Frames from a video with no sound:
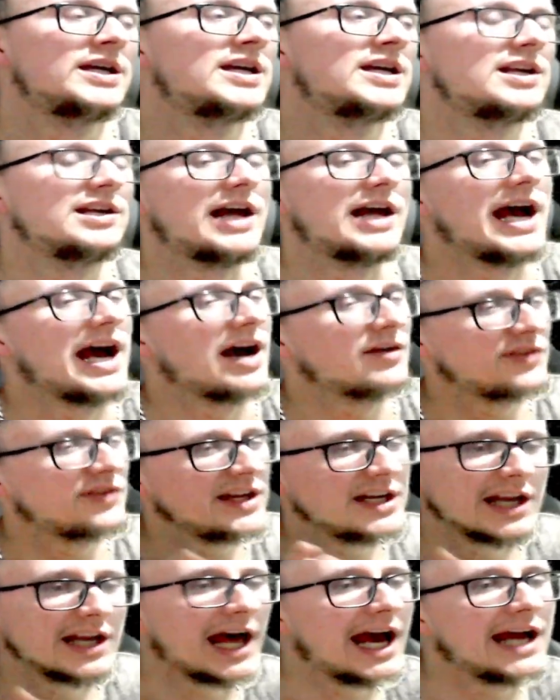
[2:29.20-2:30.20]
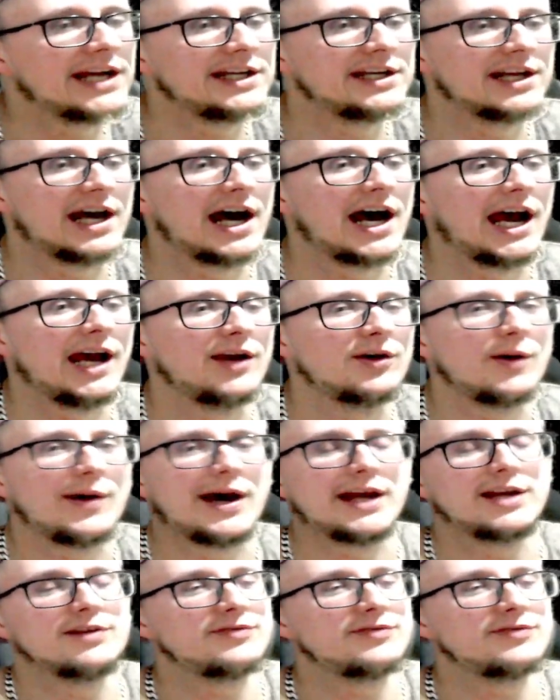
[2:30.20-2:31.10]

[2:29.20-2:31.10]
Like, I think Lightning Hyro had a